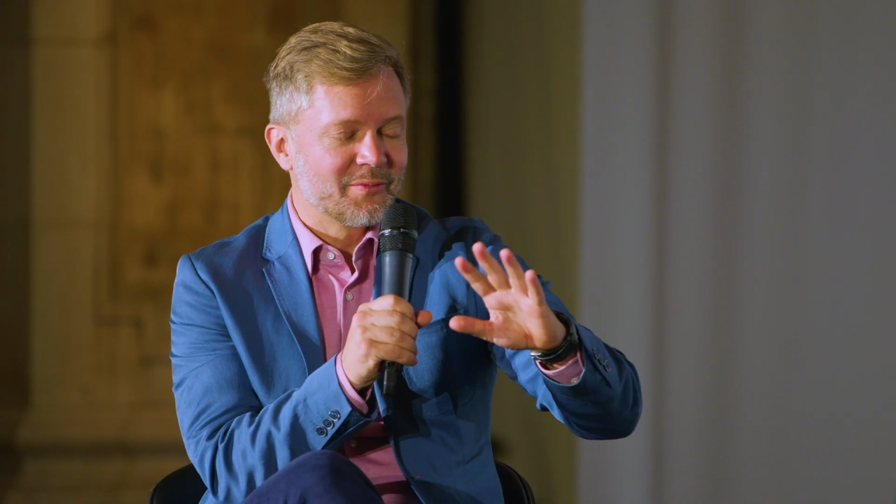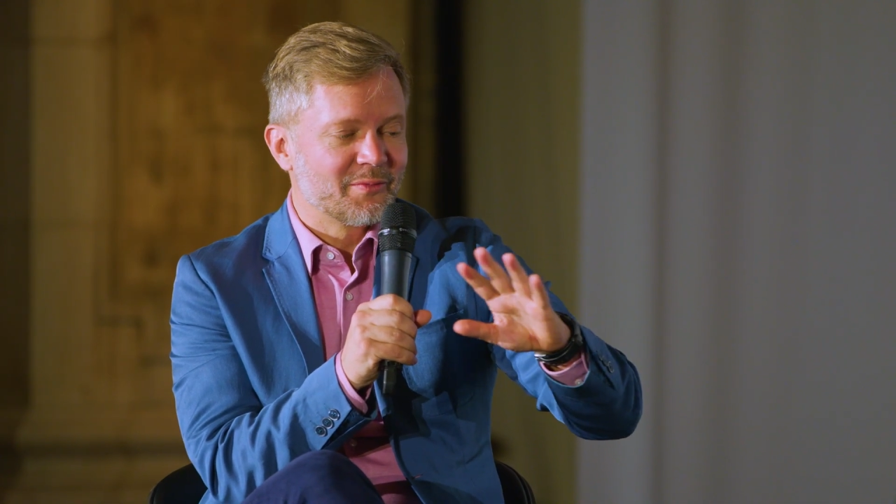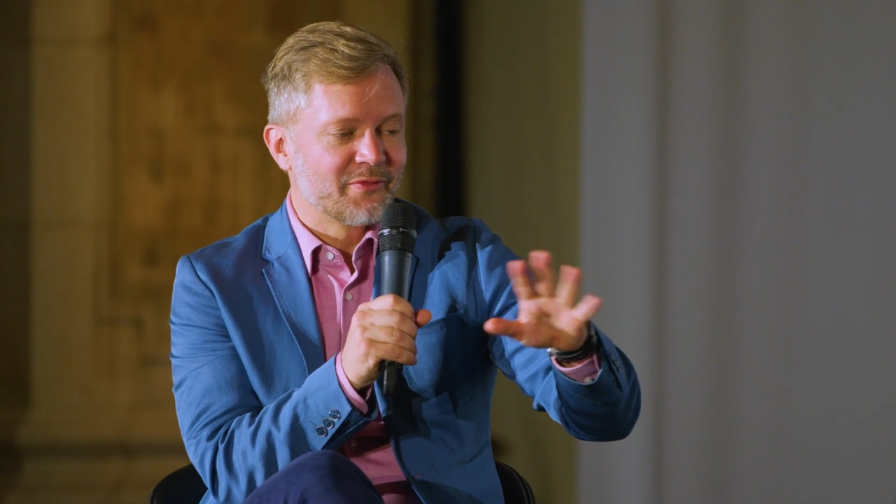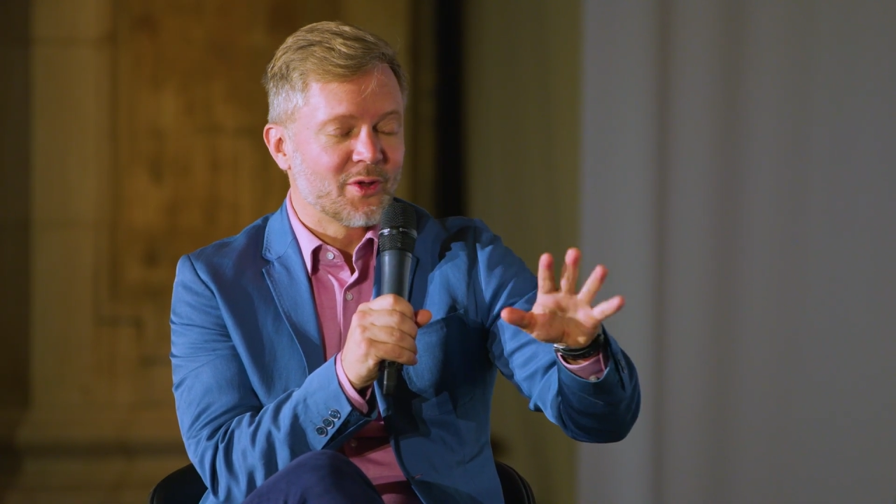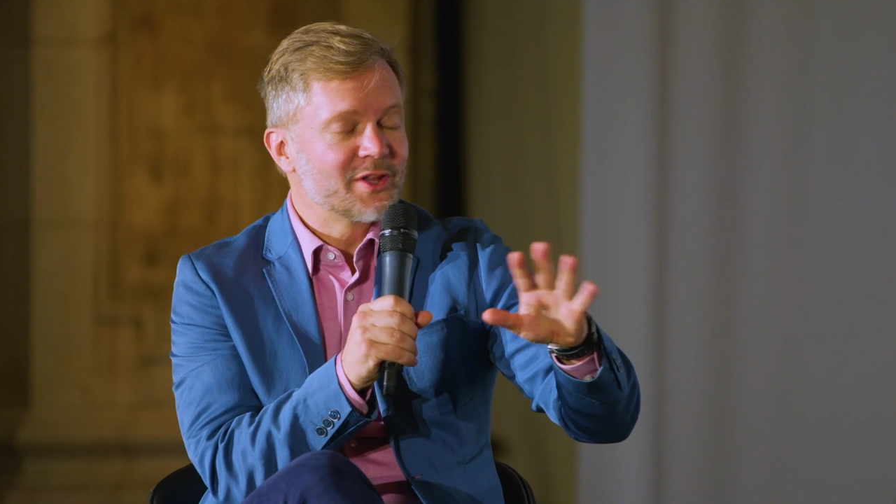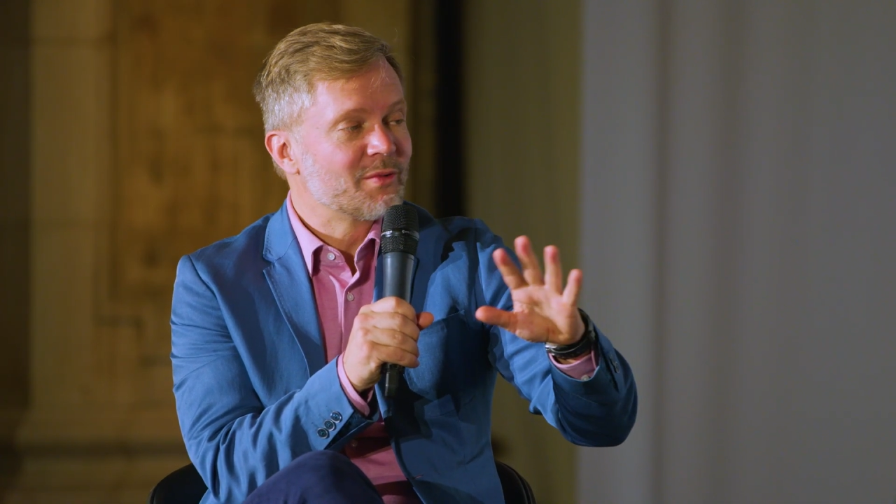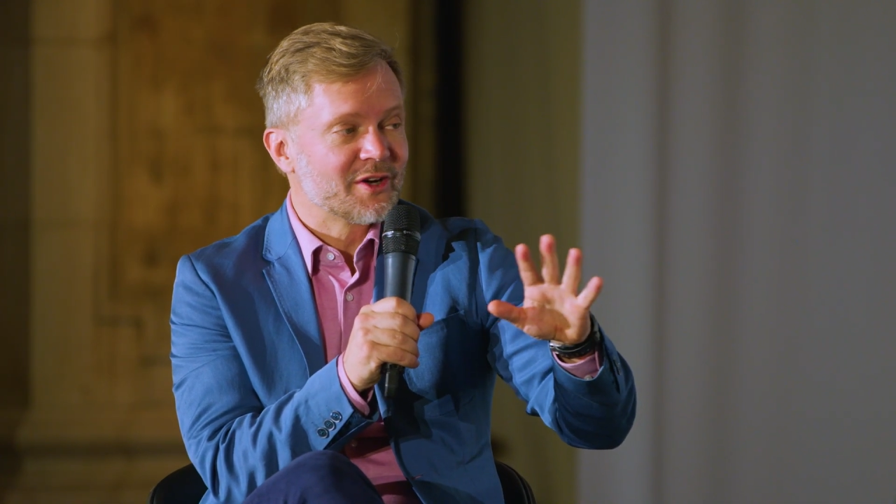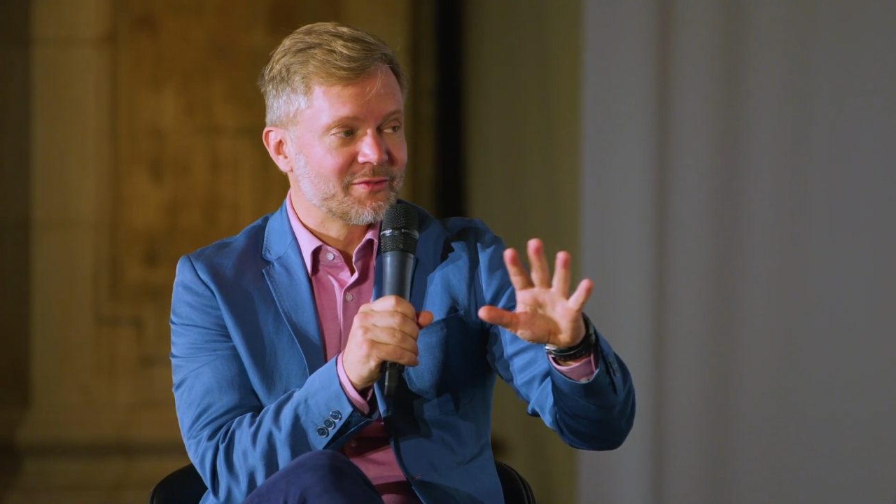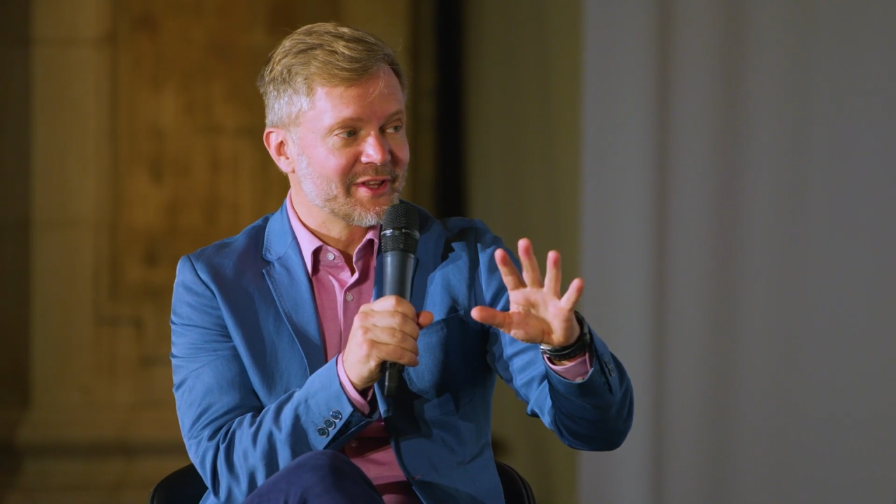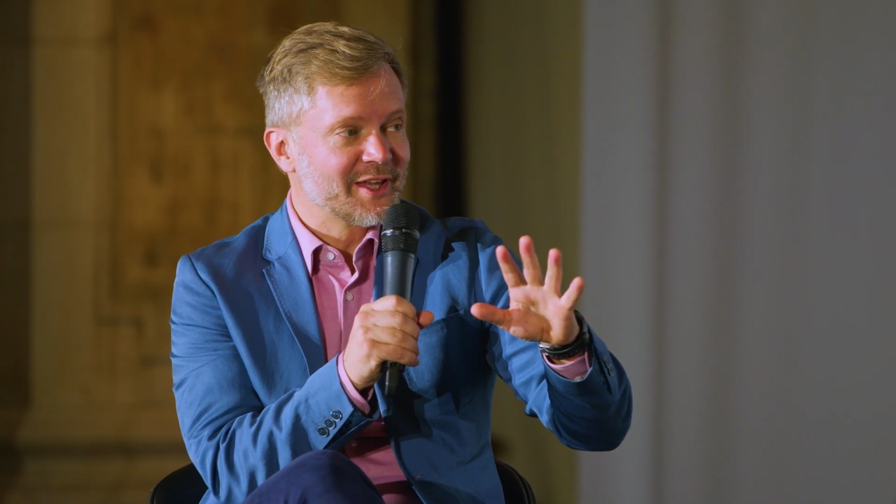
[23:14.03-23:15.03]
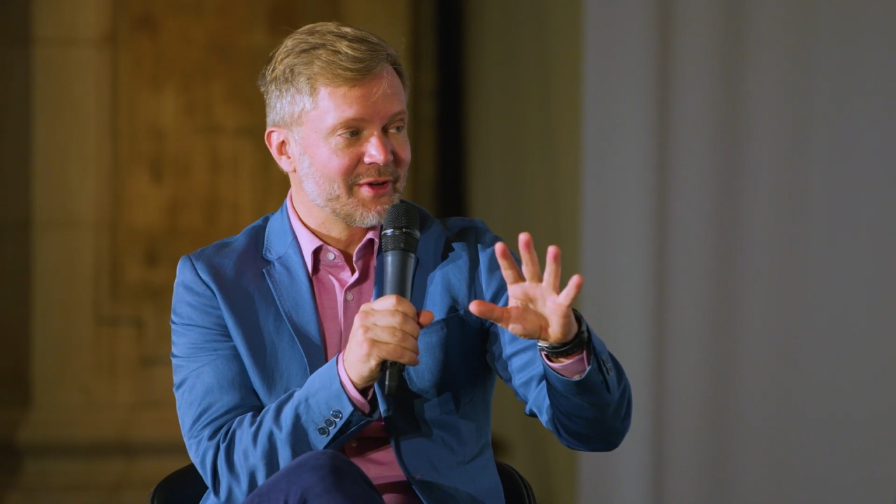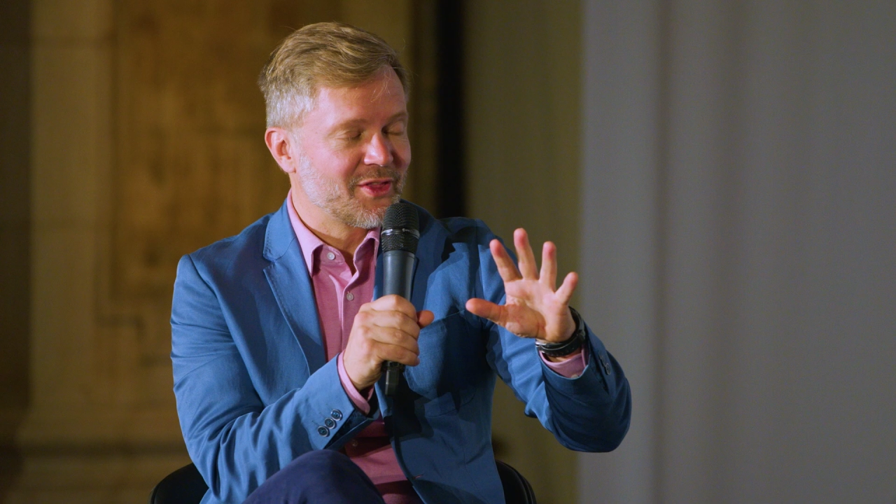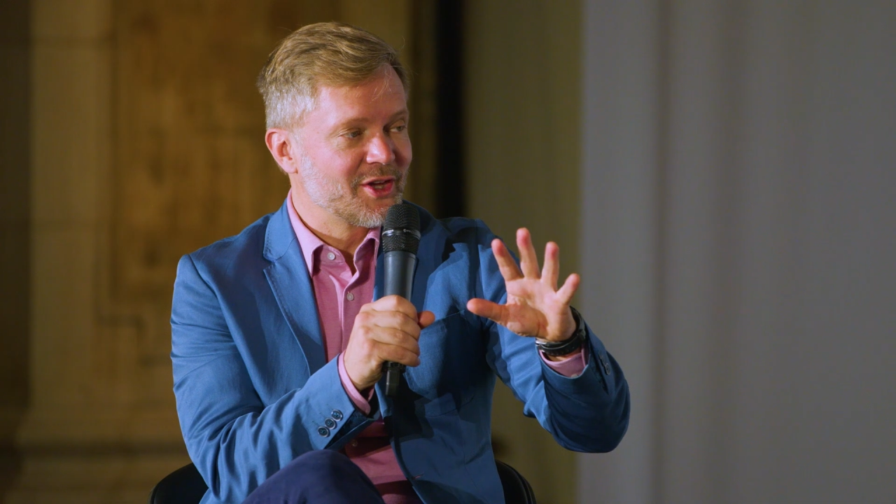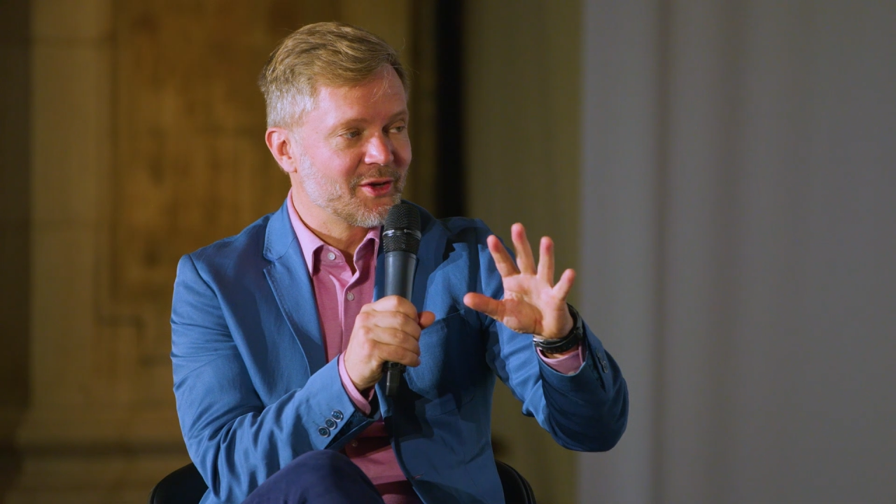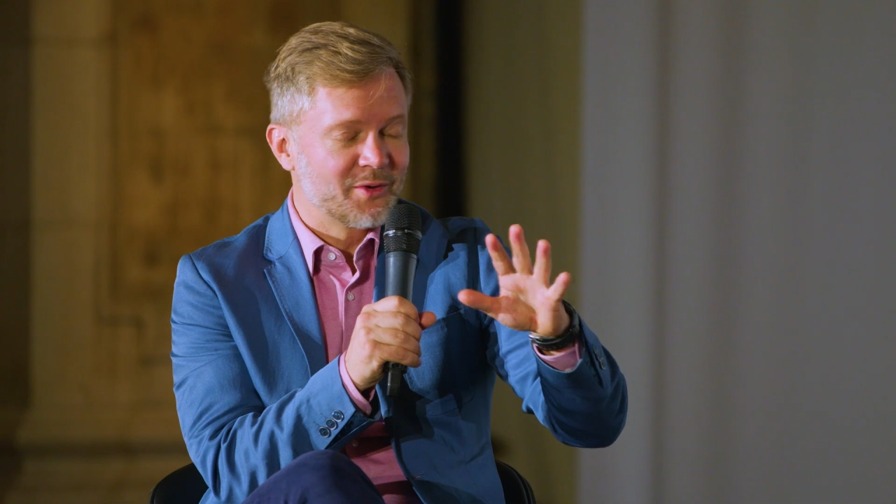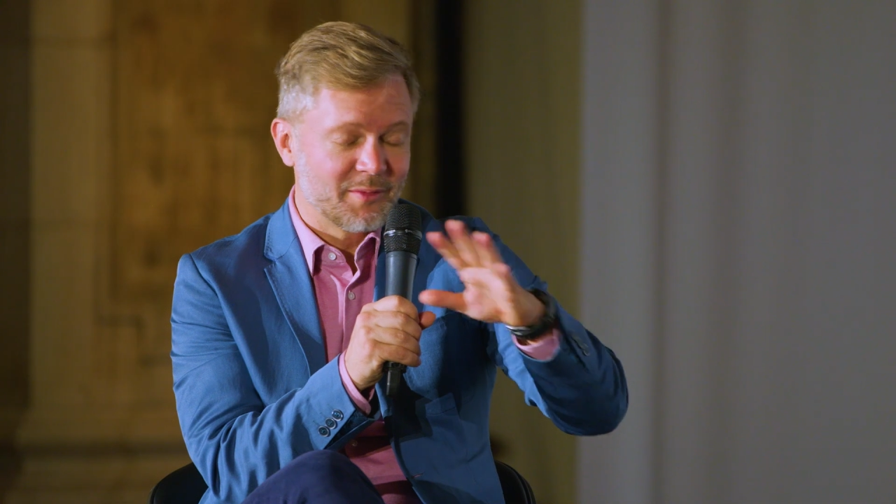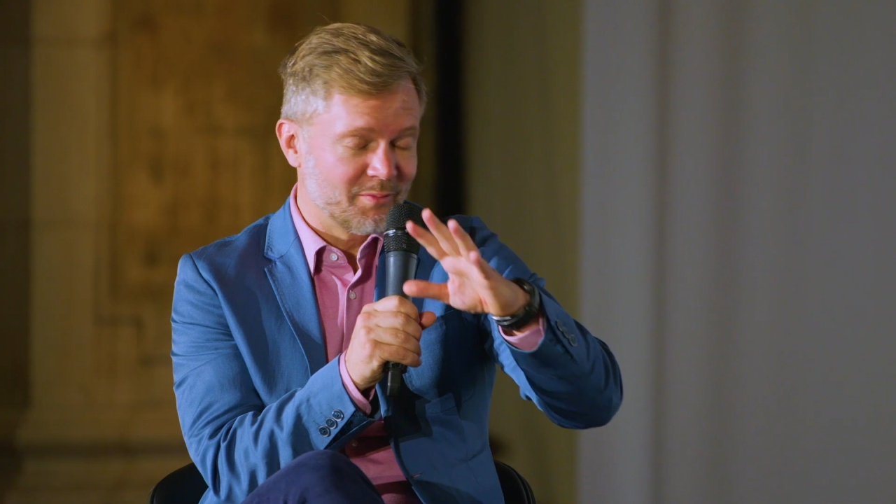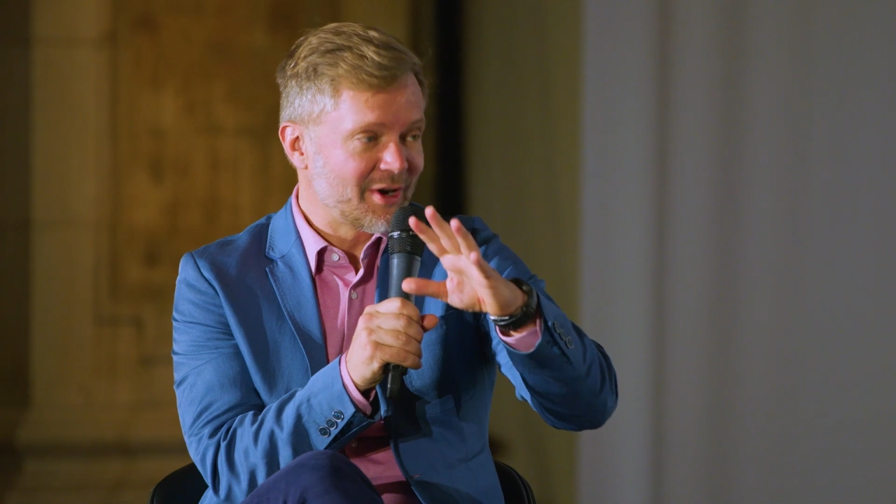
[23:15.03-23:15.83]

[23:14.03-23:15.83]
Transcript: we've only worked really with you and